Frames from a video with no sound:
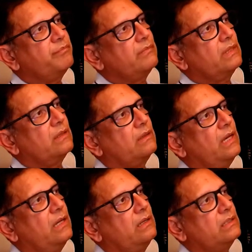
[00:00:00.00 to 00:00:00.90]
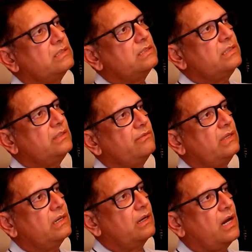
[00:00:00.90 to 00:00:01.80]
then see where
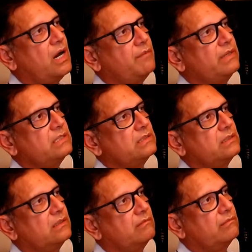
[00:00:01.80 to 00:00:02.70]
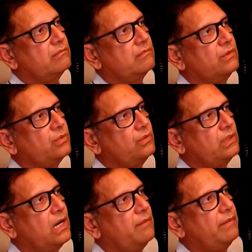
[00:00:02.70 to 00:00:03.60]
lam is, go to
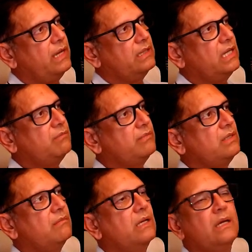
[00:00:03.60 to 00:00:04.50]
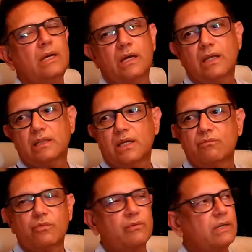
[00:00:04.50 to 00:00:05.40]
lam, and then meme, and then
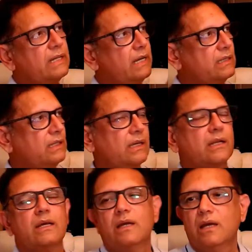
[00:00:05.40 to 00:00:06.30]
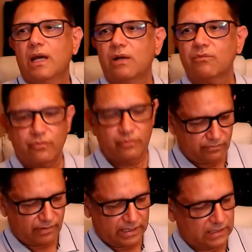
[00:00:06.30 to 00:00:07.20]
we will get there and we will
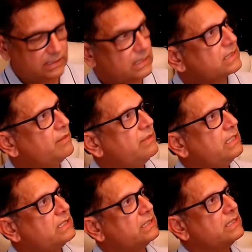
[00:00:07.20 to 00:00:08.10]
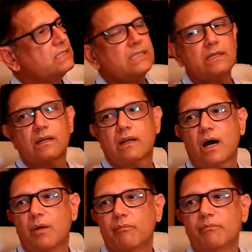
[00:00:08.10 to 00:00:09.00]
find this combination sin
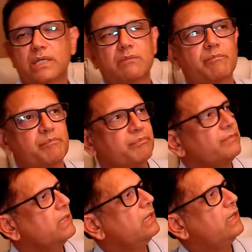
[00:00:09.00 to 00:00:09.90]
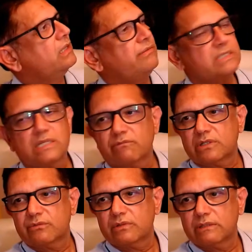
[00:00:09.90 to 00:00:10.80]
lam meme, and the first thing which
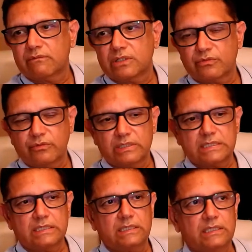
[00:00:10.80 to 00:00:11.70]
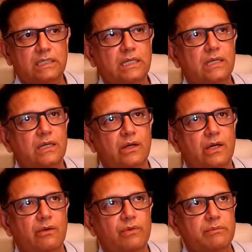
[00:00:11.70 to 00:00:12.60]
we will see
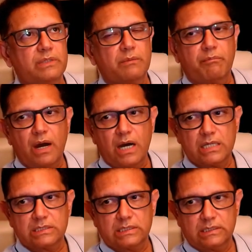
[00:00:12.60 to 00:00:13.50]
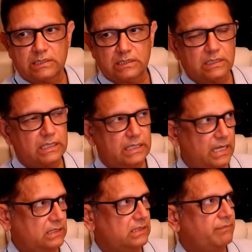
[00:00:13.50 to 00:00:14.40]
will be the past
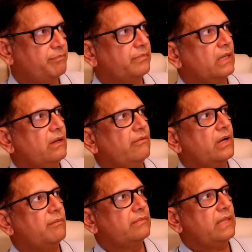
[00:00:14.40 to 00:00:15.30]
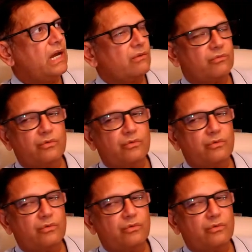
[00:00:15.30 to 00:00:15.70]
tense. From that we will